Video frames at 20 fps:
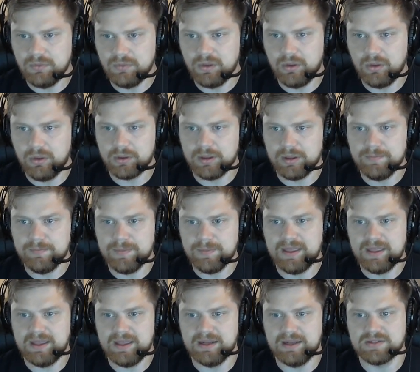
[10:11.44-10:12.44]
Okay?
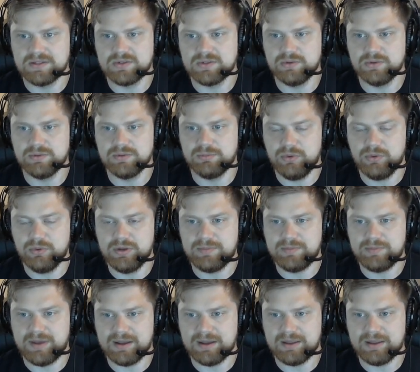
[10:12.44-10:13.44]
And it's going to point
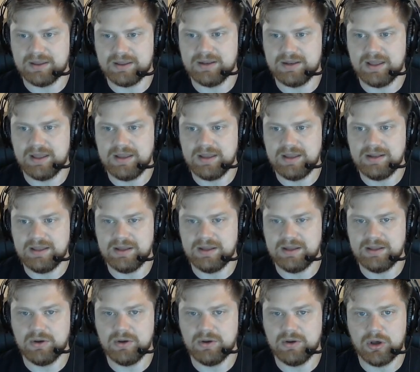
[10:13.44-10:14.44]
back at
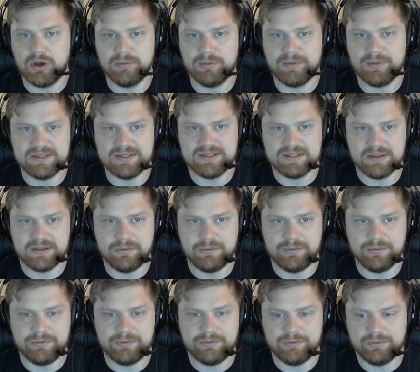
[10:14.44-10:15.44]
8080 on myself.
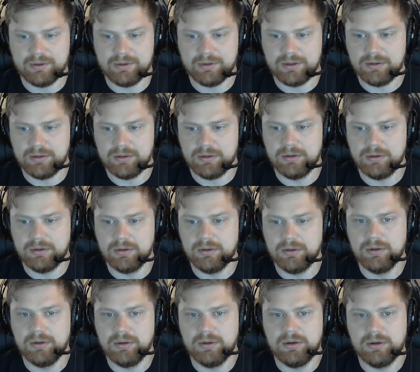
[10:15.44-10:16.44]
Okay?
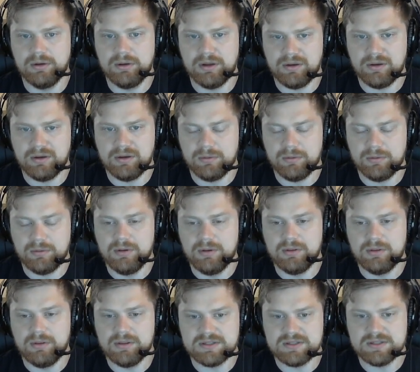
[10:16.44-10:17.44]
Now,
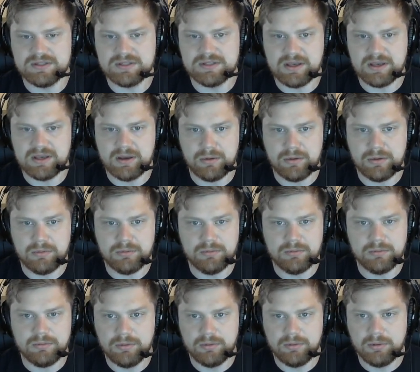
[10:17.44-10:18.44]
this is how
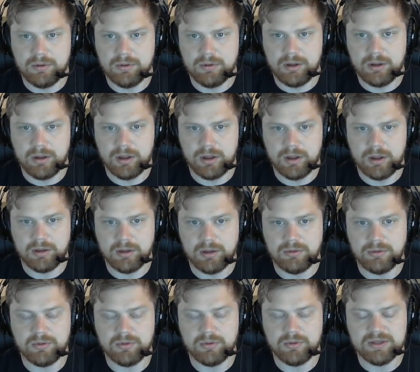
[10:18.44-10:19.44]

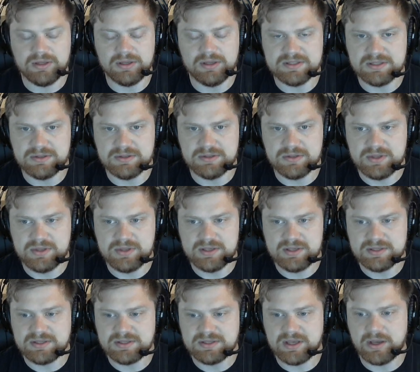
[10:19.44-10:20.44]
you can easily do
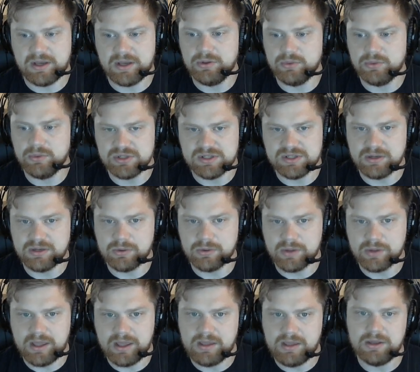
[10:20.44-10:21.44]
this. You would just hit
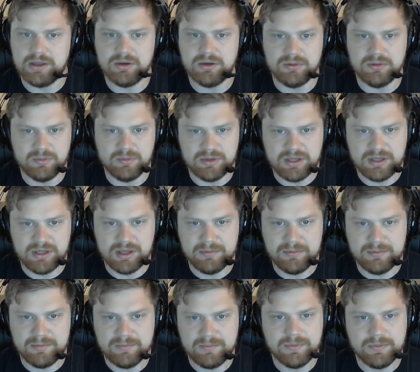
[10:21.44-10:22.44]
OK and you would be
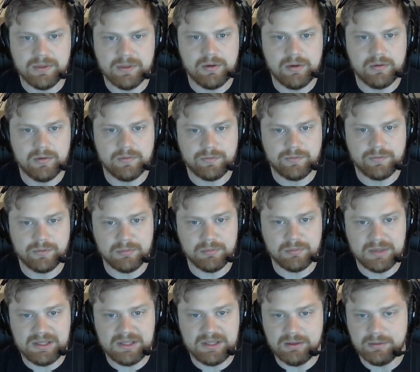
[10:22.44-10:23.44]
done. For
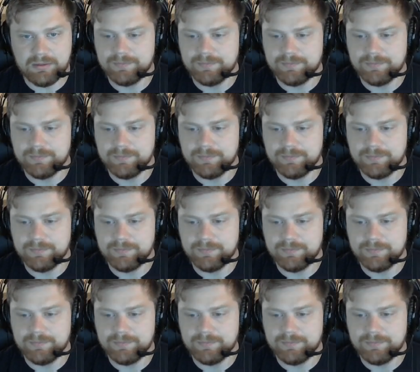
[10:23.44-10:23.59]
me,